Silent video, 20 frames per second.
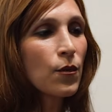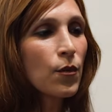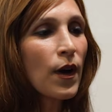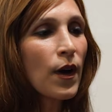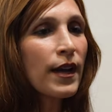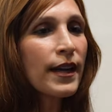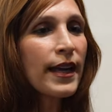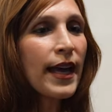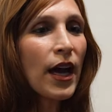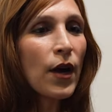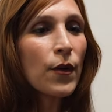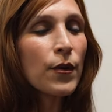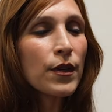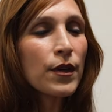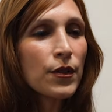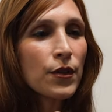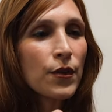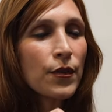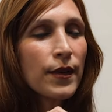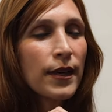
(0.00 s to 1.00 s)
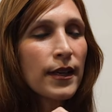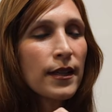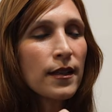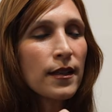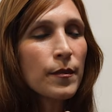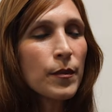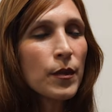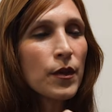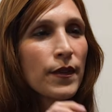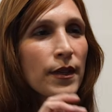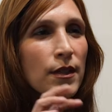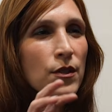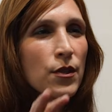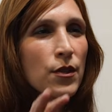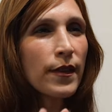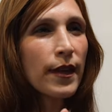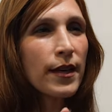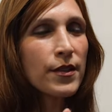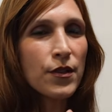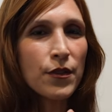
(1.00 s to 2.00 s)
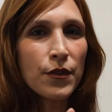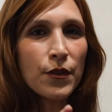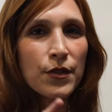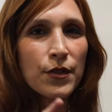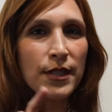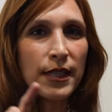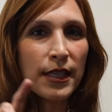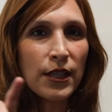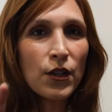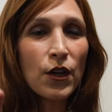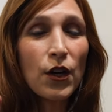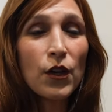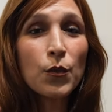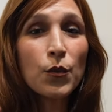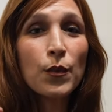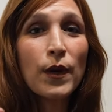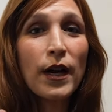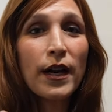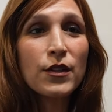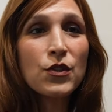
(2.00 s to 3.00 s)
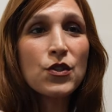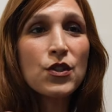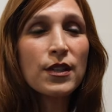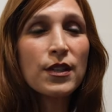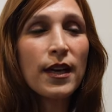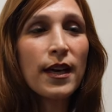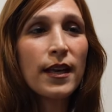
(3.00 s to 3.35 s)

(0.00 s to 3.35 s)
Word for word: Ron Howard created a movie in two thousand thirteen called Rush,